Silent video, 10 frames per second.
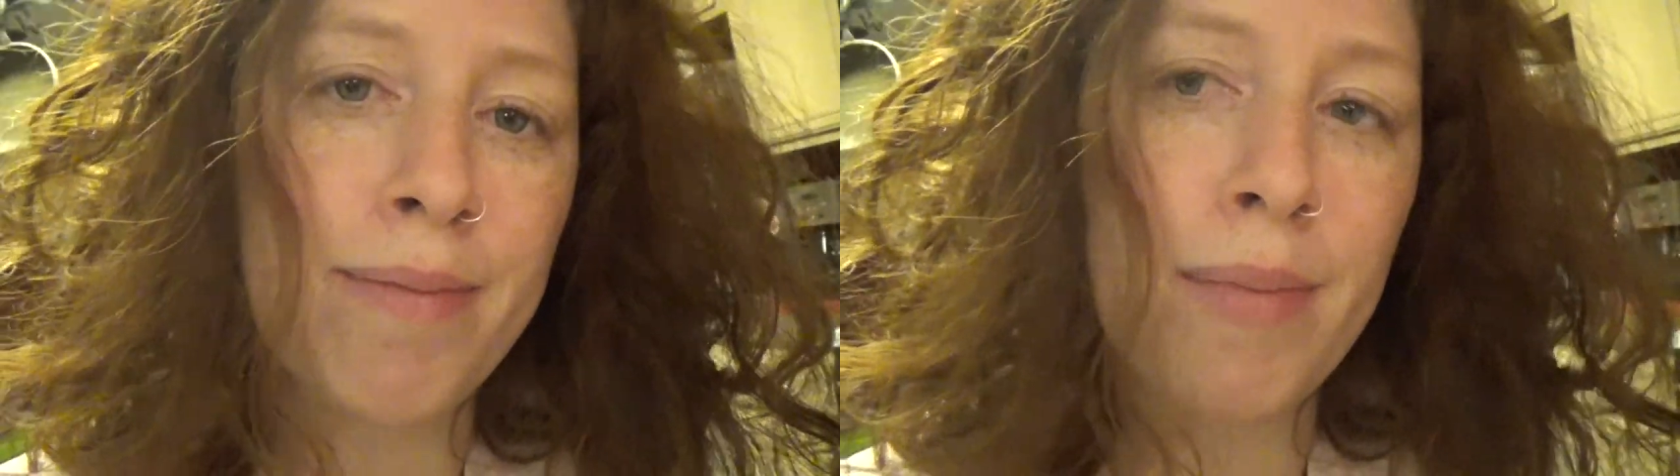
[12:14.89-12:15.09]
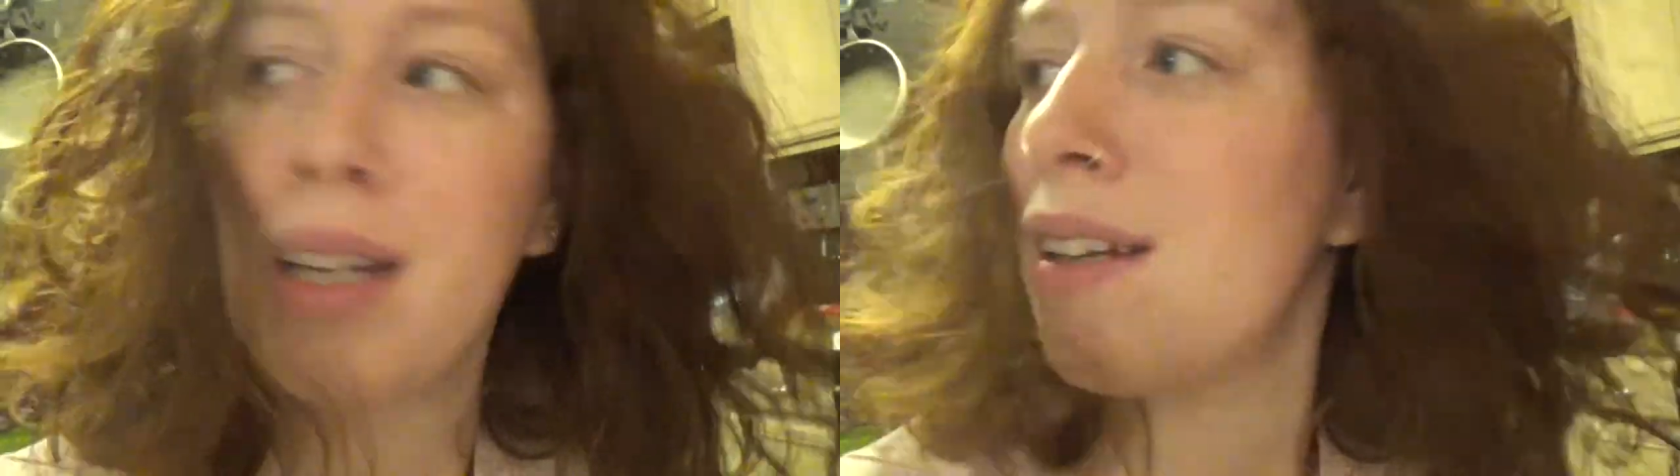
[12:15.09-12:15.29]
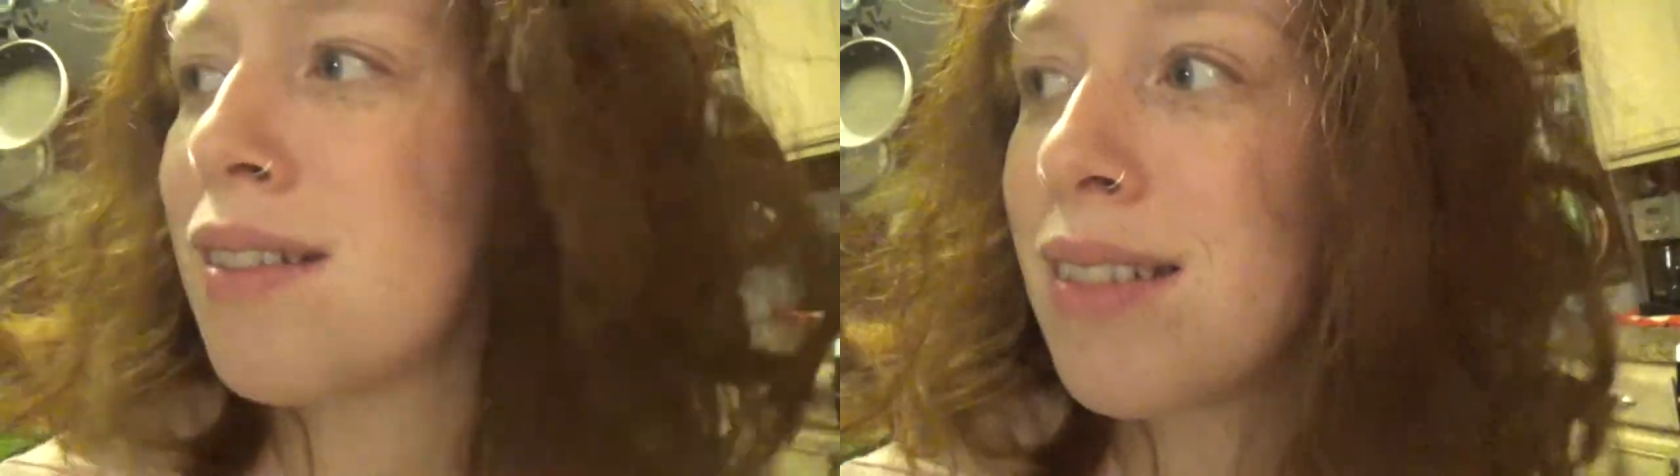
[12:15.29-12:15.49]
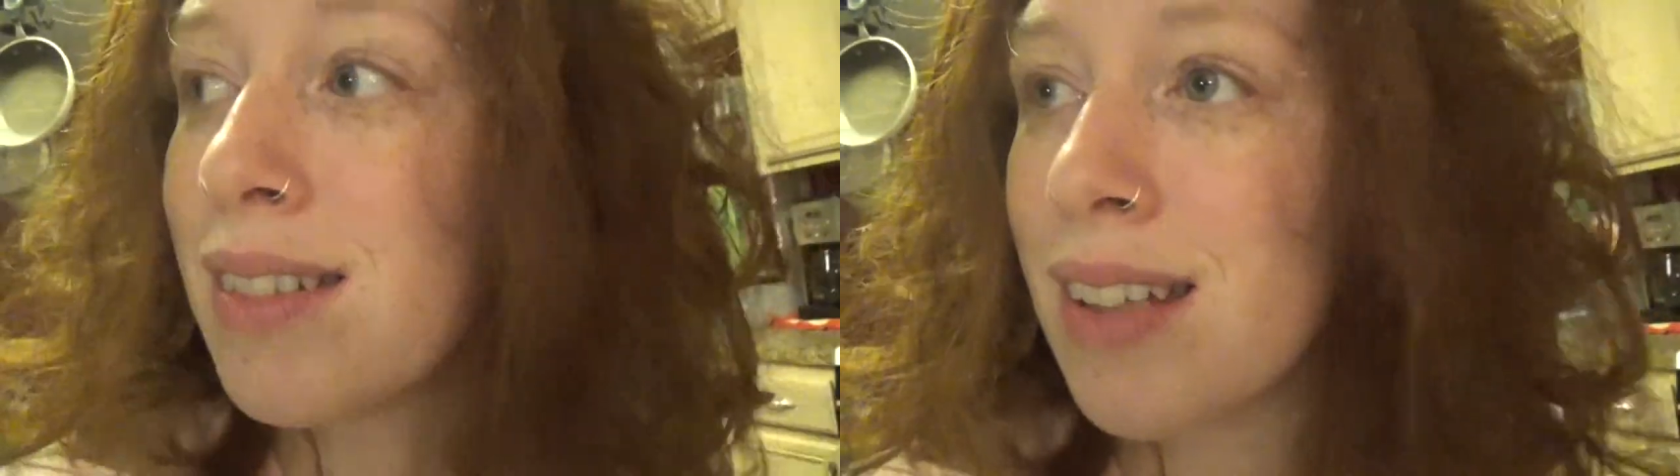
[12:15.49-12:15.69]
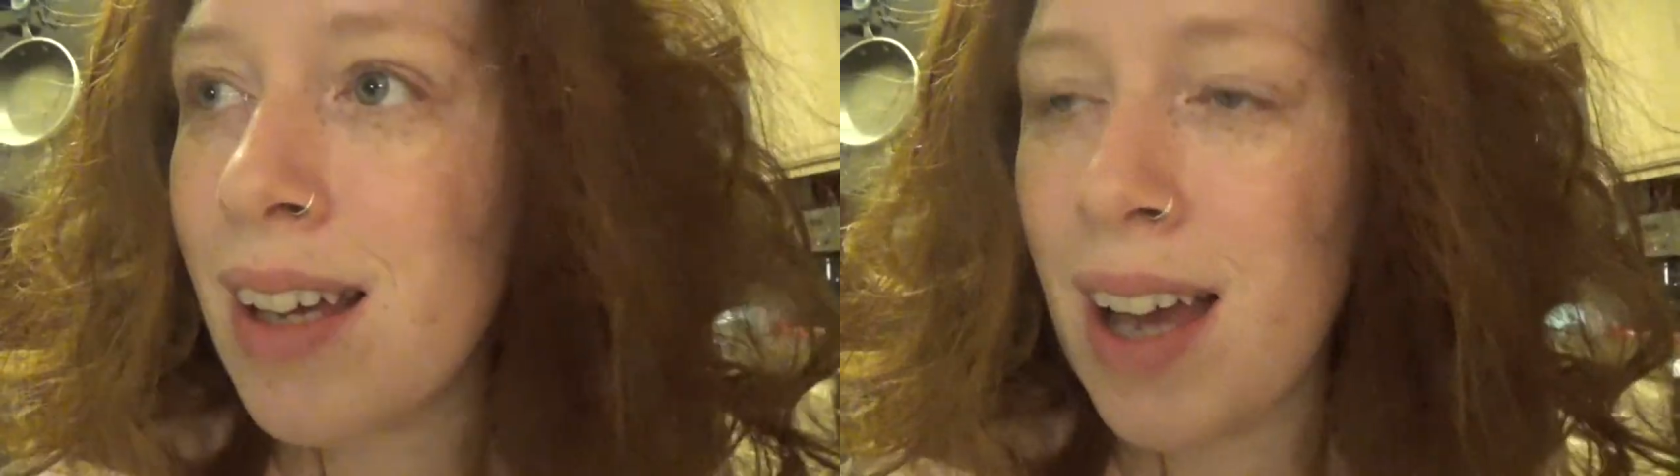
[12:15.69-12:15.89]

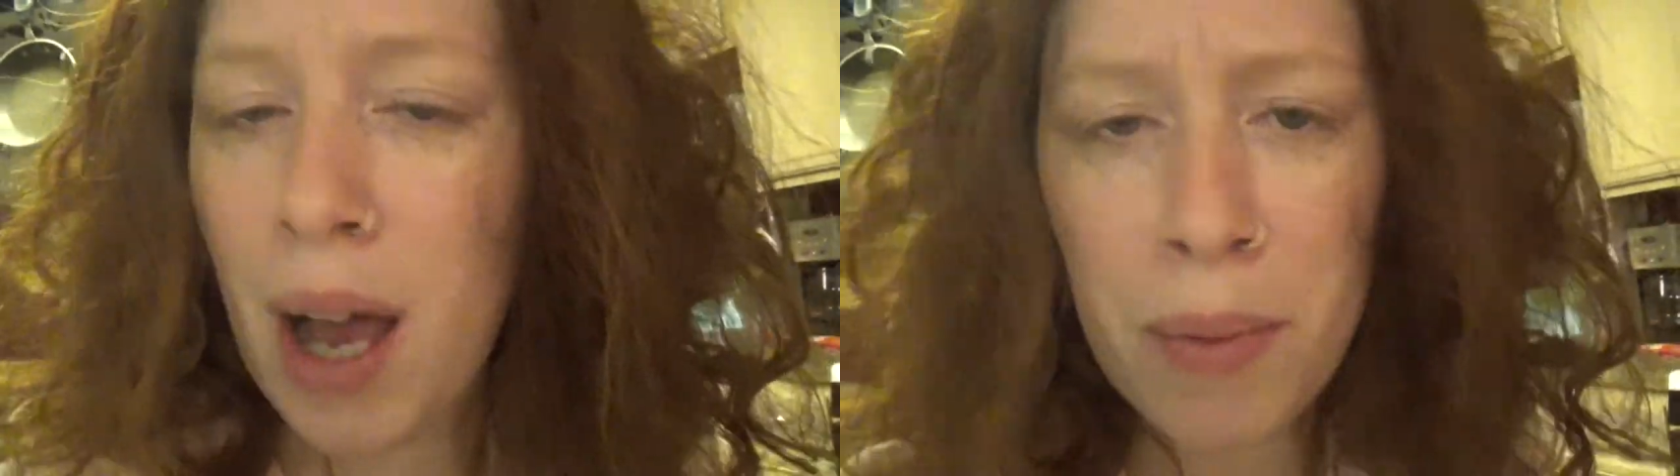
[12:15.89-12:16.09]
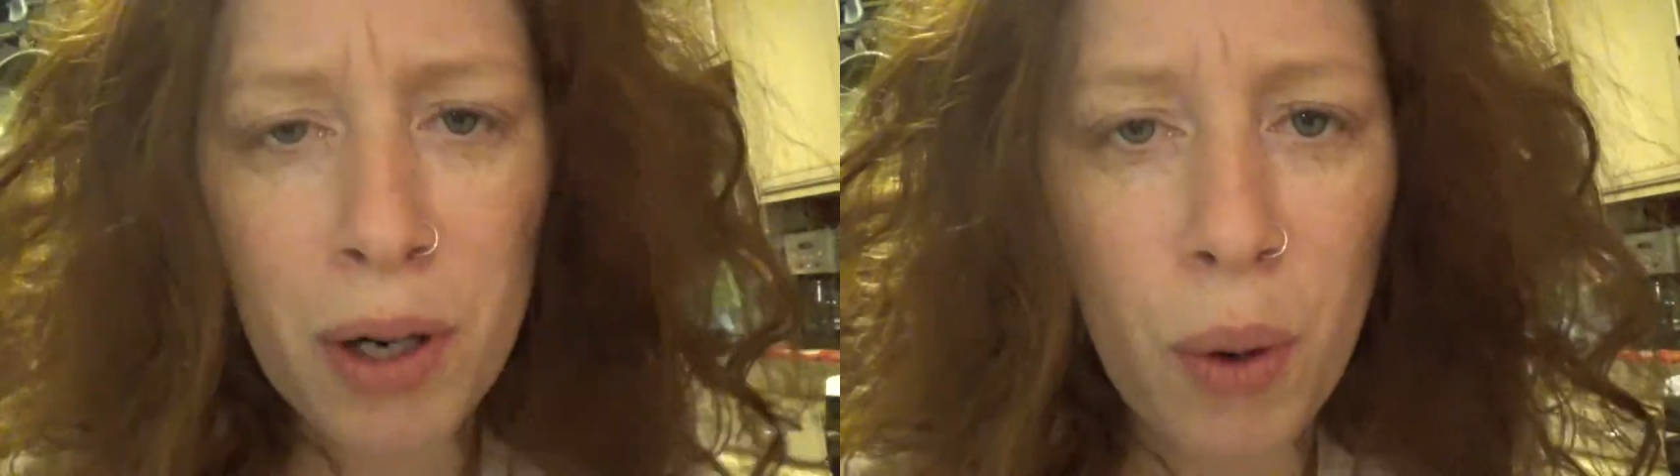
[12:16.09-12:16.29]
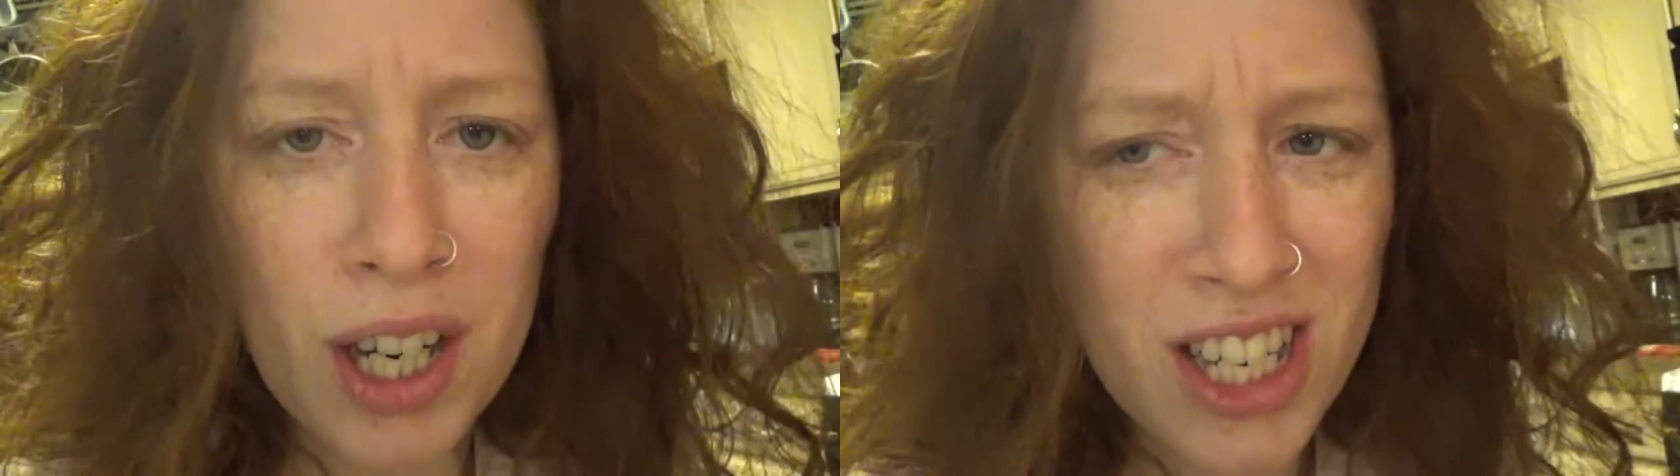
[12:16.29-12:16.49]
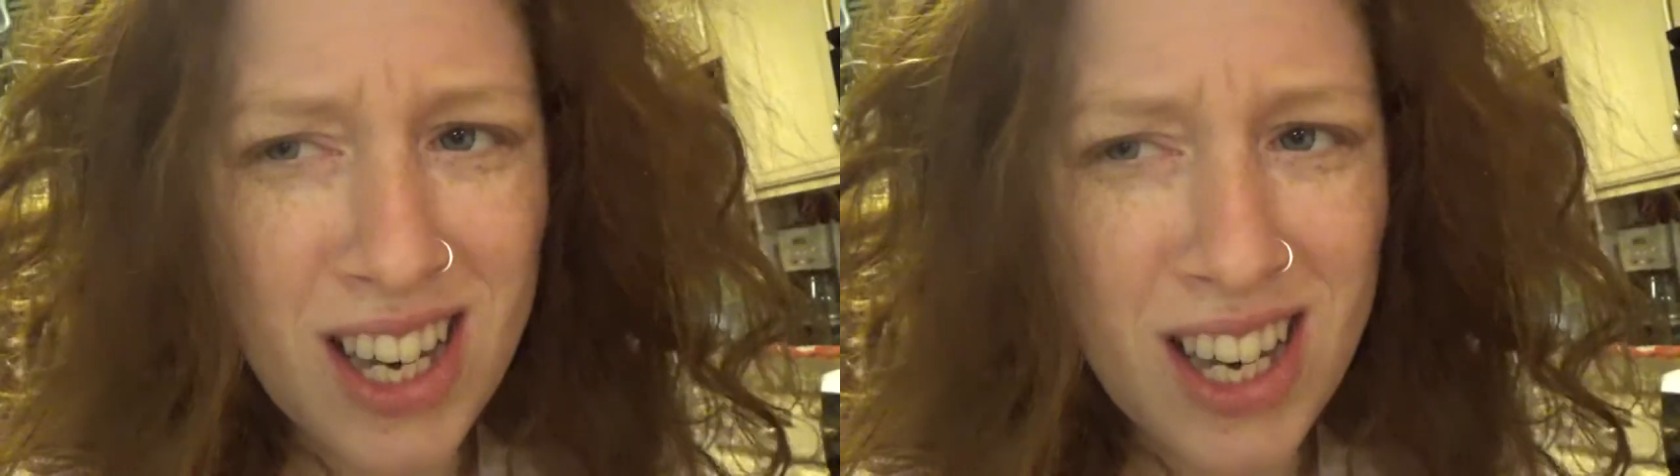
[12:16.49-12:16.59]
Because I want to watch